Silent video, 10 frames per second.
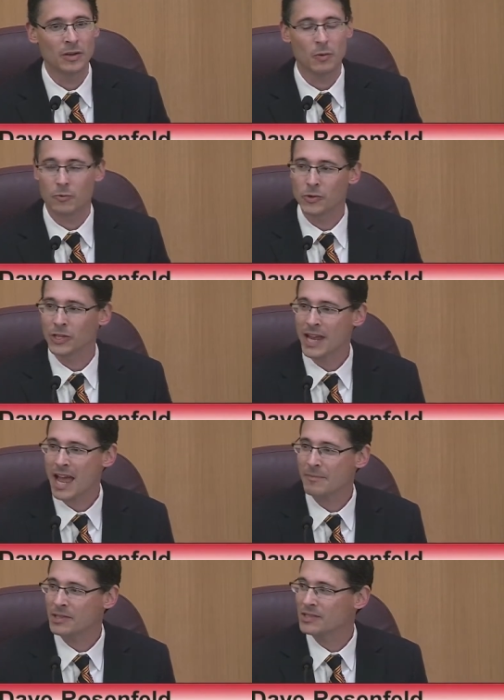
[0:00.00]
what really
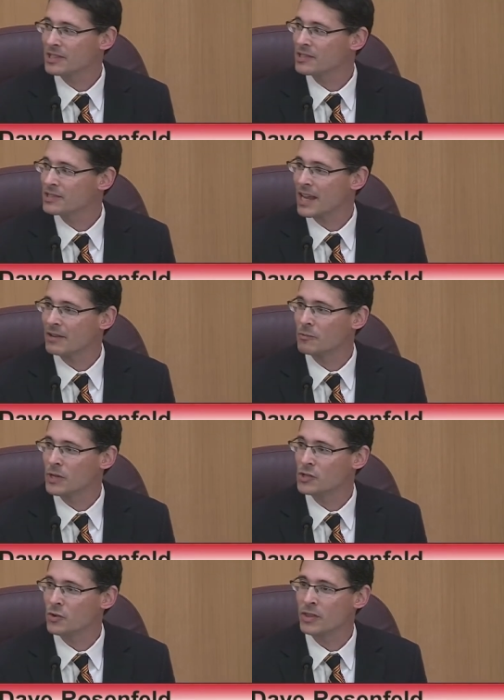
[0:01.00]
happens is that
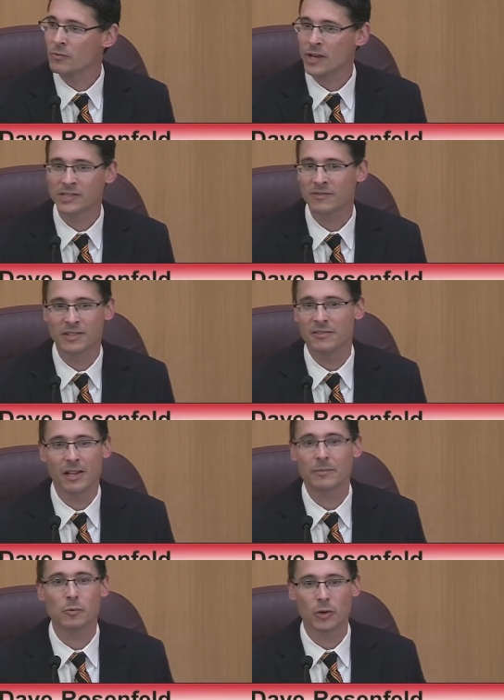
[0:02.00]
we join the rest of the
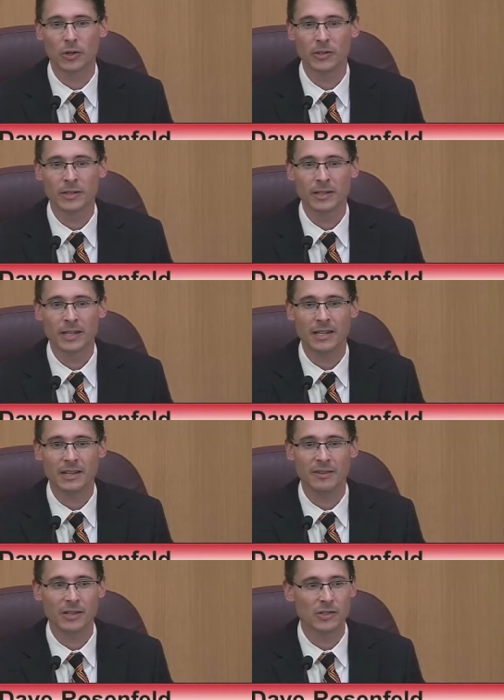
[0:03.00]
developed world in
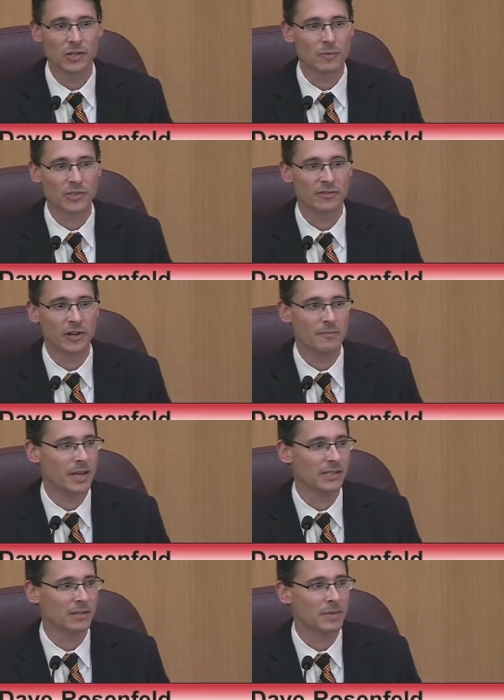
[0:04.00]
giving consumers a very
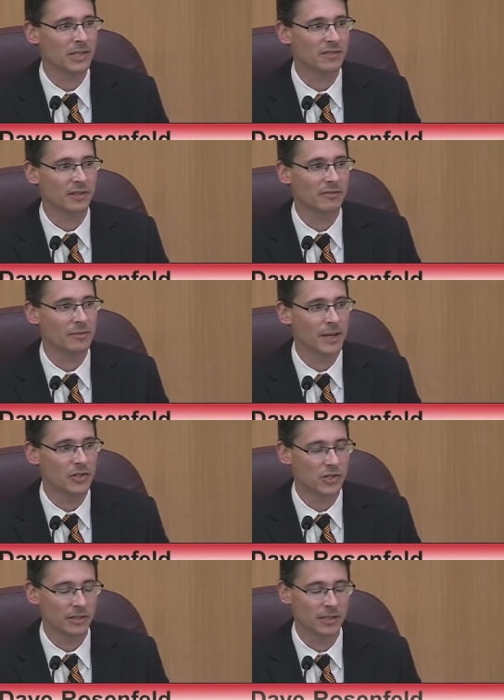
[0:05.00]
basic piece of
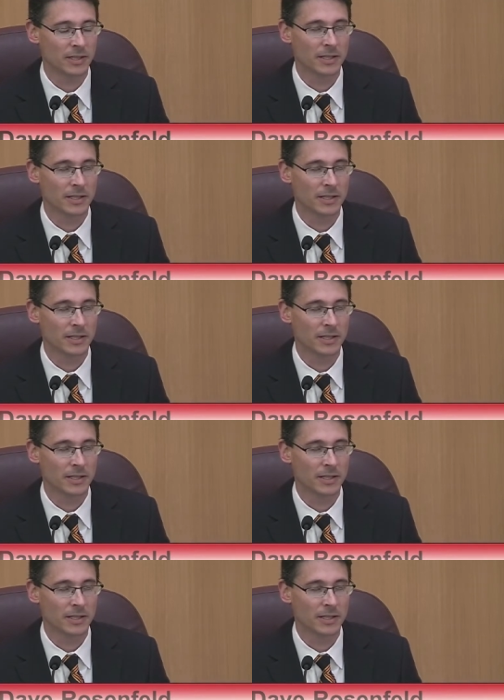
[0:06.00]
information.